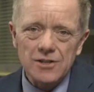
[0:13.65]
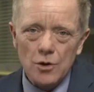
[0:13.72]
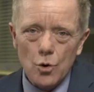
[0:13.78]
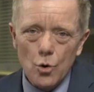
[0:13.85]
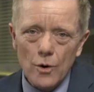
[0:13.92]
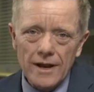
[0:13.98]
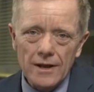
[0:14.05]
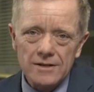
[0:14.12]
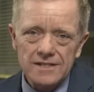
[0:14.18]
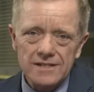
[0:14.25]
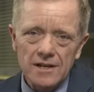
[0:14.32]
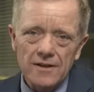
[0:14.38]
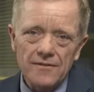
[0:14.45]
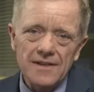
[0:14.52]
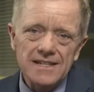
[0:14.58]
the corneal
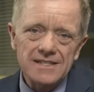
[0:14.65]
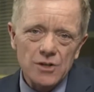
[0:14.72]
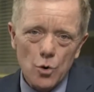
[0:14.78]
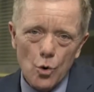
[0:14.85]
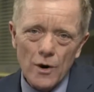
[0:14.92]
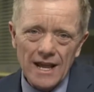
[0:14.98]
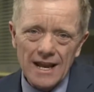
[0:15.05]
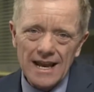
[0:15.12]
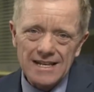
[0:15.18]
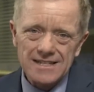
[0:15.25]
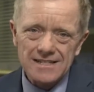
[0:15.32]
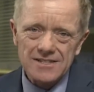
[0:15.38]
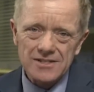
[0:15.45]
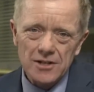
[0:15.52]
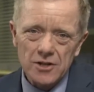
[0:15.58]
surface, corneal
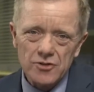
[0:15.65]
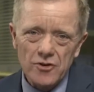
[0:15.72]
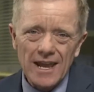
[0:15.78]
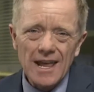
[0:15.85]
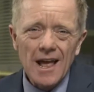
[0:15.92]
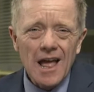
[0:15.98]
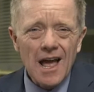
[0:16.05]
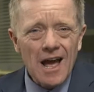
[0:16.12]
laser surgery,